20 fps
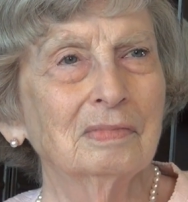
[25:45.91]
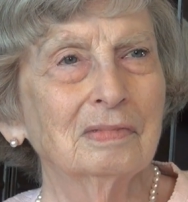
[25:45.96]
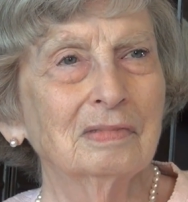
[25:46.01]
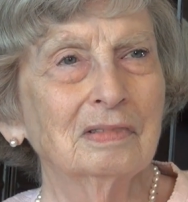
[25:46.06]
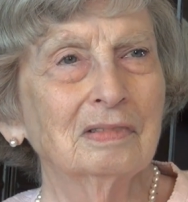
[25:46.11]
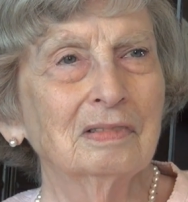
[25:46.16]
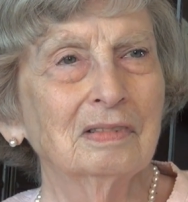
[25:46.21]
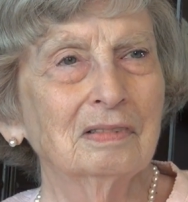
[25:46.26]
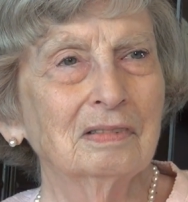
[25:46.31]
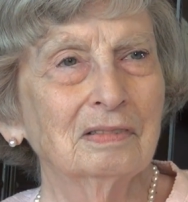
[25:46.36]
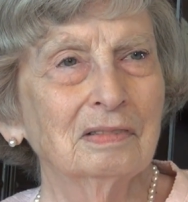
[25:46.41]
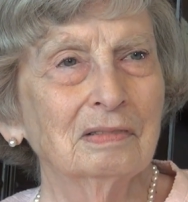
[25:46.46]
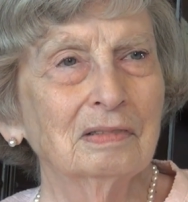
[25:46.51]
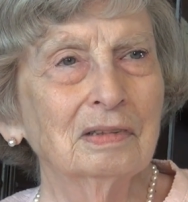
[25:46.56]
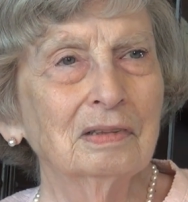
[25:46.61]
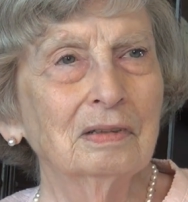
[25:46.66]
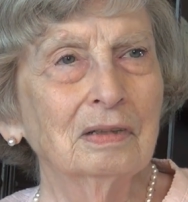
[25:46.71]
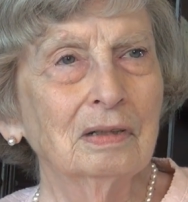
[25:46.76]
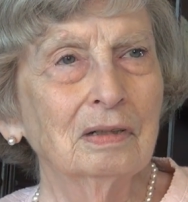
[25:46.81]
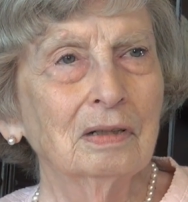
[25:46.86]
And
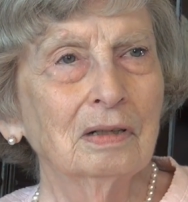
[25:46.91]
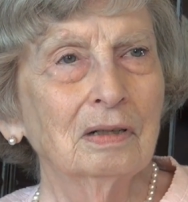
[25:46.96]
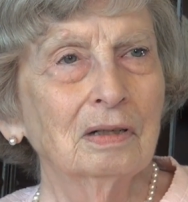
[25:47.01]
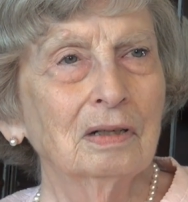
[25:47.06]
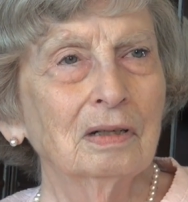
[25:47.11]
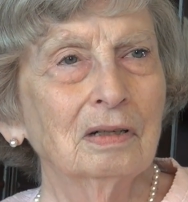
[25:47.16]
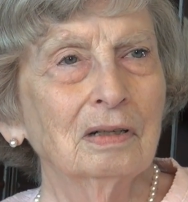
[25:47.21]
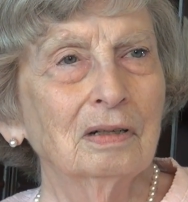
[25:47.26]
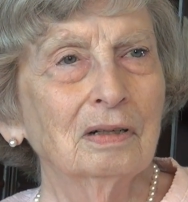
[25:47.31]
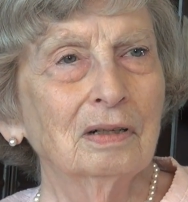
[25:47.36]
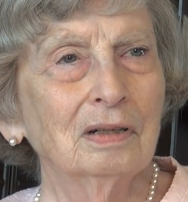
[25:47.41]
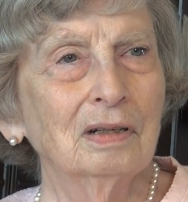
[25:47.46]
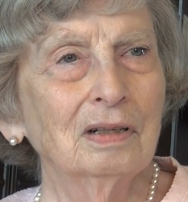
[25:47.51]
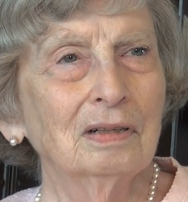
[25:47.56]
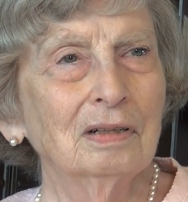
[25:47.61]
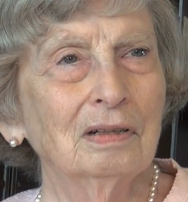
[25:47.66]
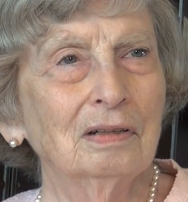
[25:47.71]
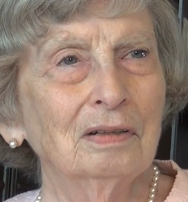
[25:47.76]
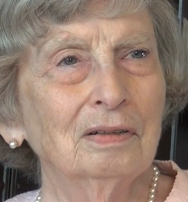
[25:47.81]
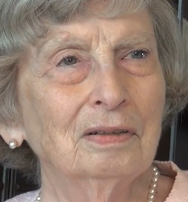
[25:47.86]
so the
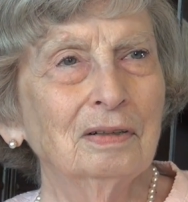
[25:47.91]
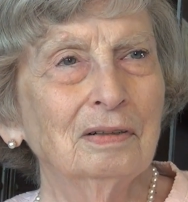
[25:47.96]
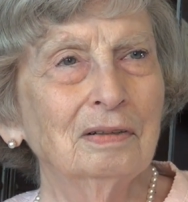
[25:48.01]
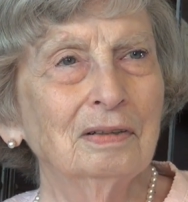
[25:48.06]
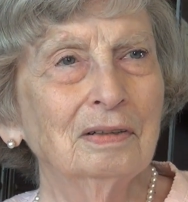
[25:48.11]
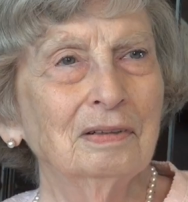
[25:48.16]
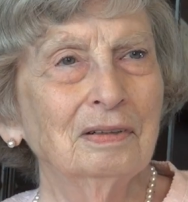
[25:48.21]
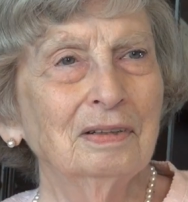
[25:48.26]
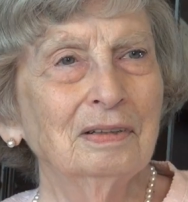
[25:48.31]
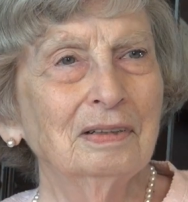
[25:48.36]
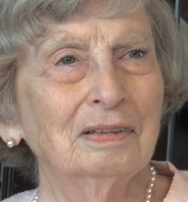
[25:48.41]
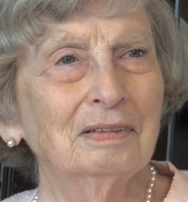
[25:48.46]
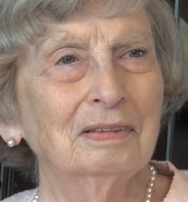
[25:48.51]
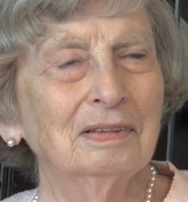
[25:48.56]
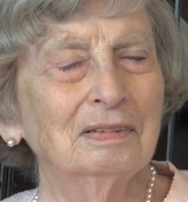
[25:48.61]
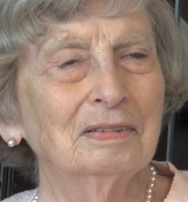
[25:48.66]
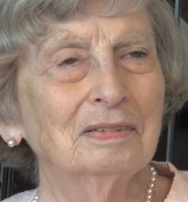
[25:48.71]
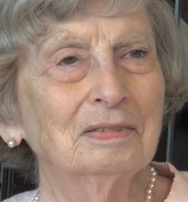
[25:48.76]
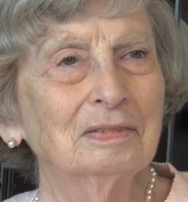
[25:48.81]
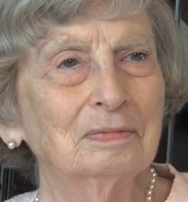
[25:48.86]
special interest
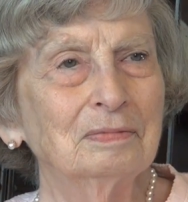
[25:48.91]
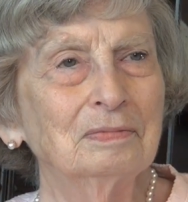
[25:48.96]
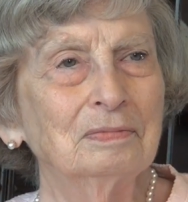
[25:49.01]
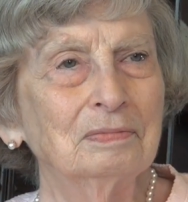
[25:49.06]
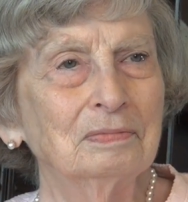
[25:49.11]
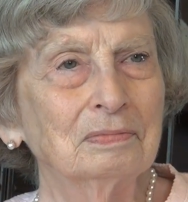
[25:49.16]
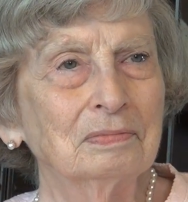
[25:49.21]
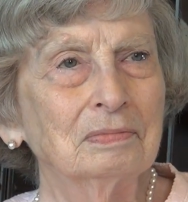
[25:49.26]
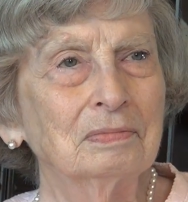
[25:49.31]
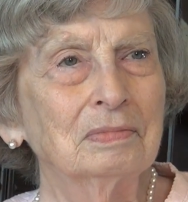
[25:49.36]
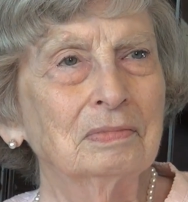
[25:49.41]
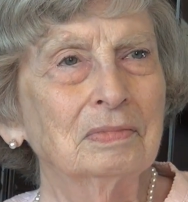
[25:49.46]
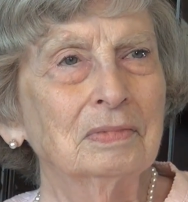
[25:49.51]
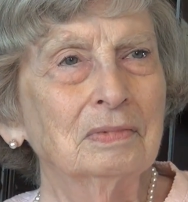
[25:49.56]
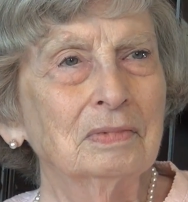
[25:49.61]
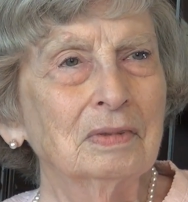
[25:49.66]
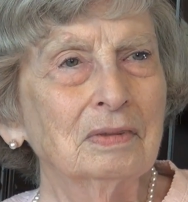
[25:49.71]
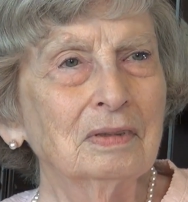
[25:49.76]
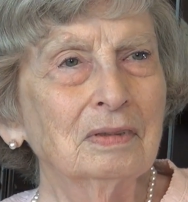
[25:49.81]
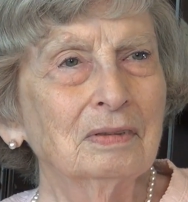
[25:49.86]
sections
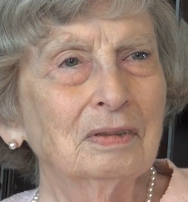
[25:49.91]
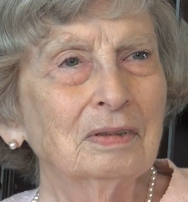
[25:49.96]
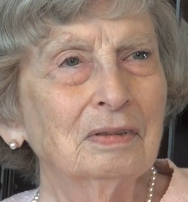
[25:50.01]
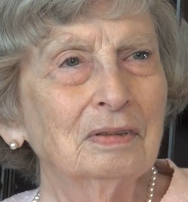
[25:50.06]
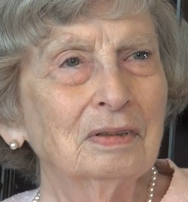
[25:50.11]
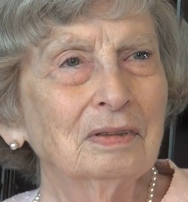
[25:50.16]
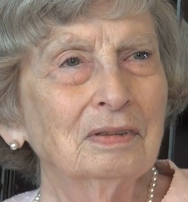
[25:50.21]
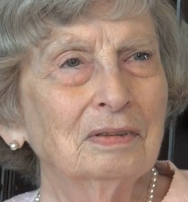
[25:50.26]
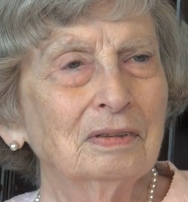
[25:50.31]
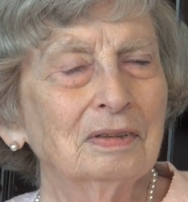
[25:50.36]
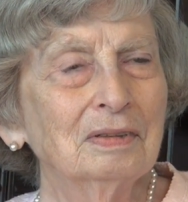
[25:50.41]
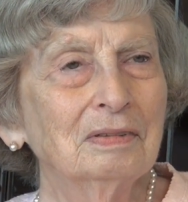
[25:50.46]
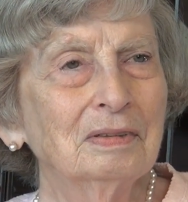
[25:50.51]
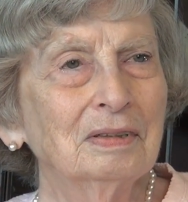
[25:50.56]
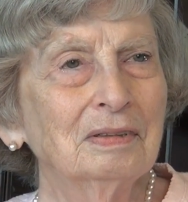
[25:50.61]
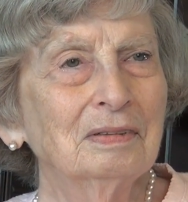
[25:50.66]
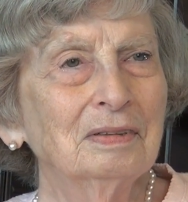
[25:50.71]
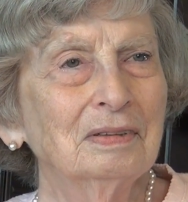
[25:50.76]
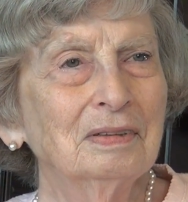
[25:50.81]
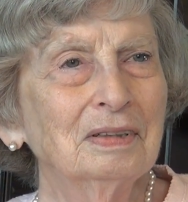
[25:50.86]
have basically
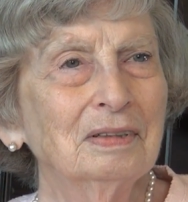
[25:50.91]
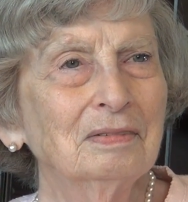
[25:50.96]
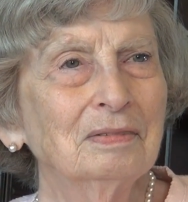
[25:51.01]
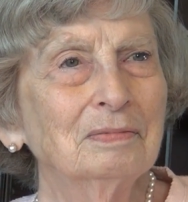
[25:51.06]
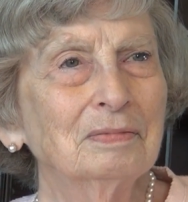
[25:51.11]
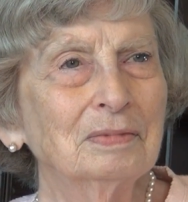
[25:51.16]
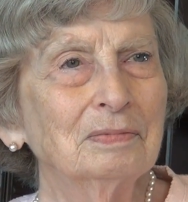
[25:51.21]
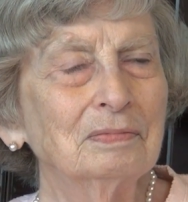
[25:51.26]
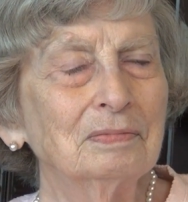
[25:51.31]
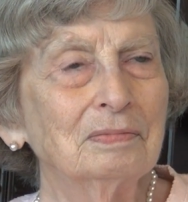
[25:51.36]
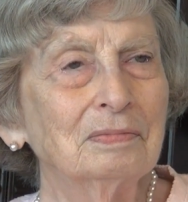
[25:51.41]
become,